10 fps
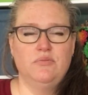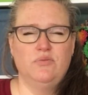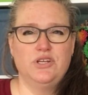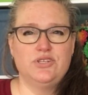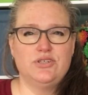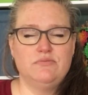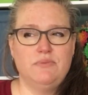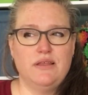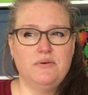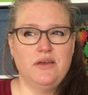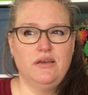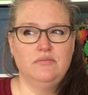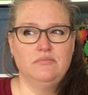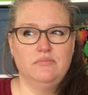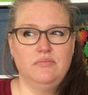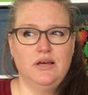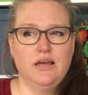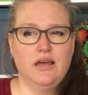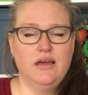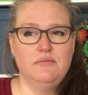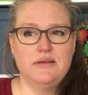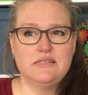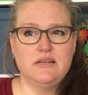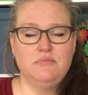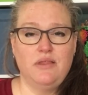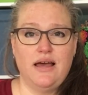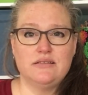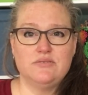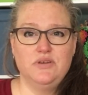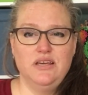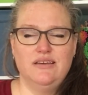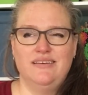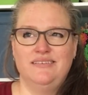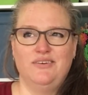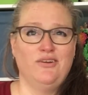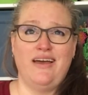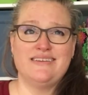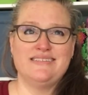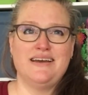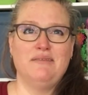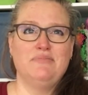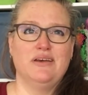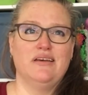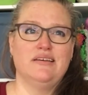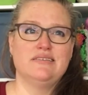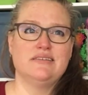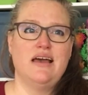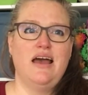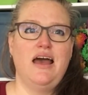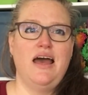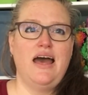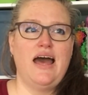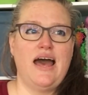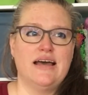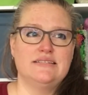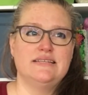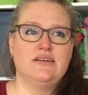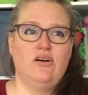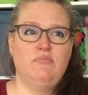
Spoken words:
which, by the way, I kind of messed up last week or last time because I did all